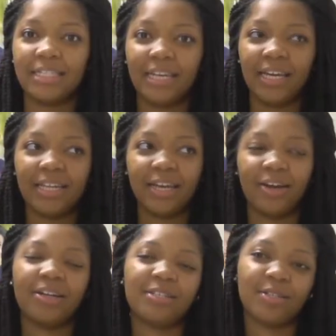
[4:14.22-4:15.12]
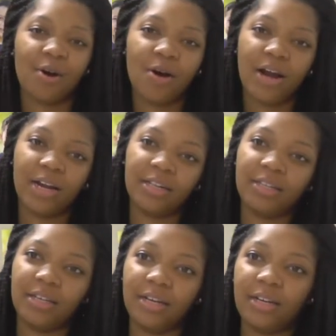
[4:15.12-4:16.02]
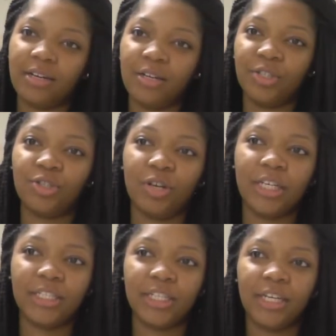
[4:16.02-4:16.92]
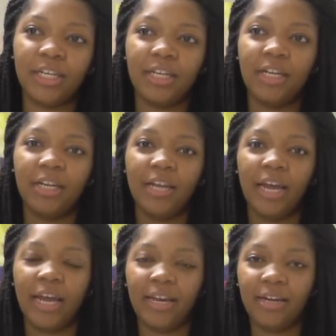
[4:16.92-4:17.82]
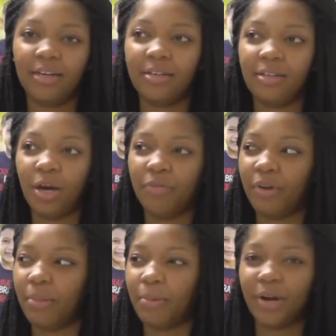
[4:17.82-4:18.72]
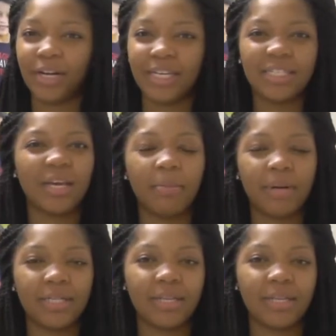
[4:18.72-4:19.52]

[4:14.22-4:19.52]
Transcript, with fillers: said they're gonna start the construction in November or December.